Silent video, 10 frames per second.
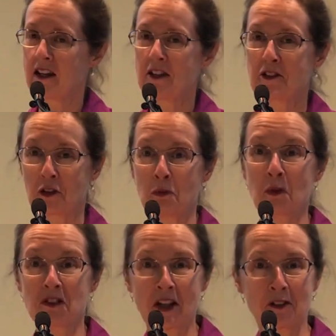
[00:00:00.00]
So
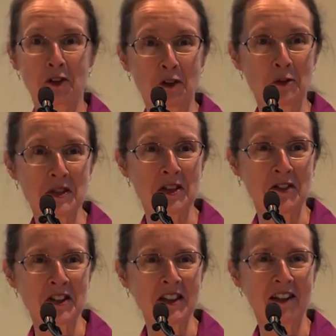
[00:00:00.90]
what's
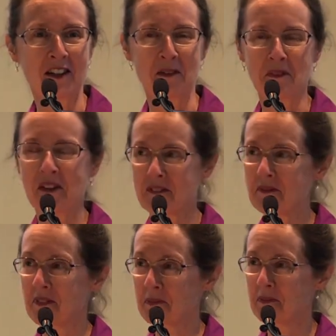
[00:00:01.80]
heteronormativity?
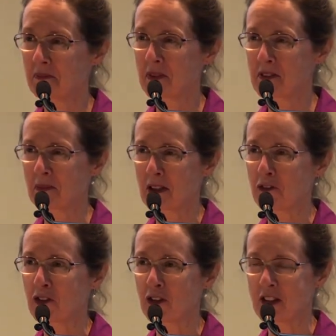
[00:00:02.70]
Possibly
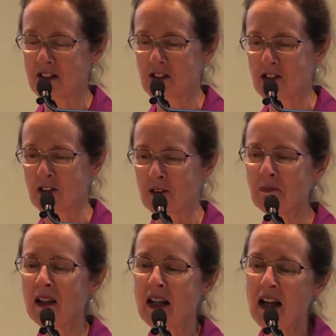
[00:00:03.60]
you've heard this
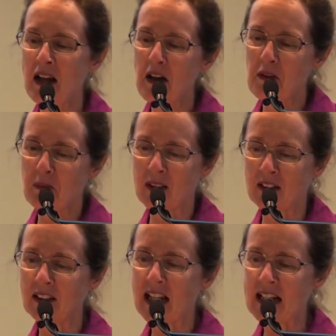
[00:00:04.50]
term.
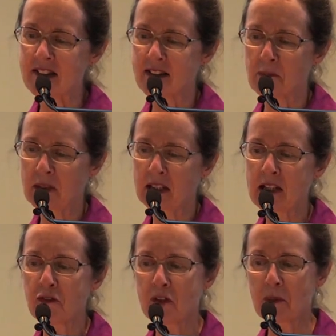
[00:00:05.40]
Well, it's the
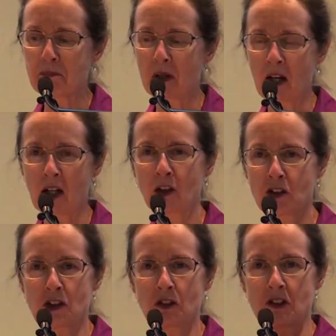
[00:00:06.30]
belief that
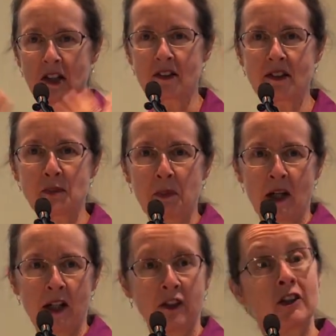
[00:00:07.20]
biological sex is
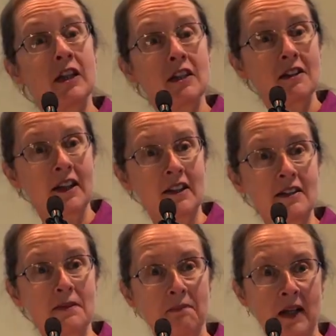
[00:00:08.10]
binary, that
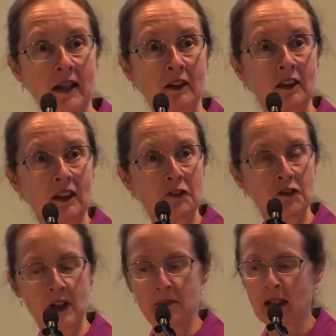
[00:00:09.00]
is, male and
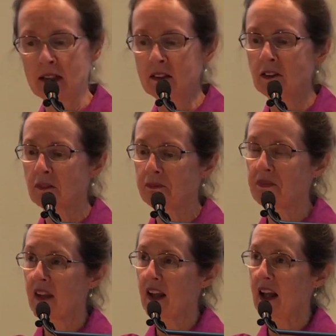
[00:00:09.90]
female,
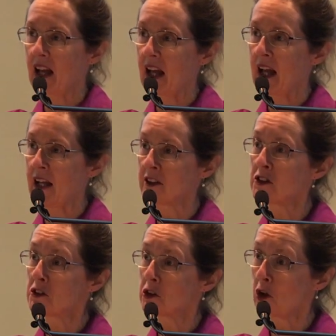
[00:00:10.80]

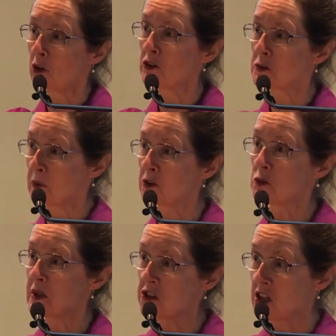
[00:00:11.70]
and
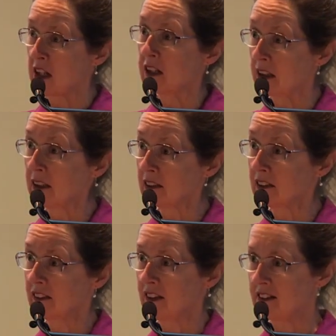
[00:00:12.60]
corresponds with gender,
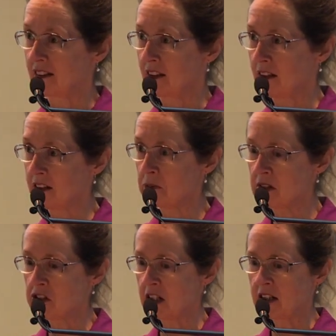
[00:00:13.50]
is aligned
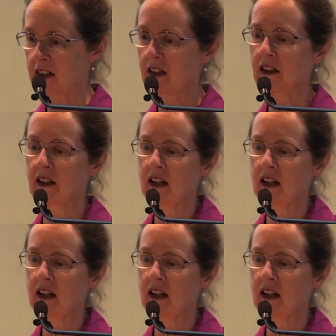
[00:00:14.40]
with gender,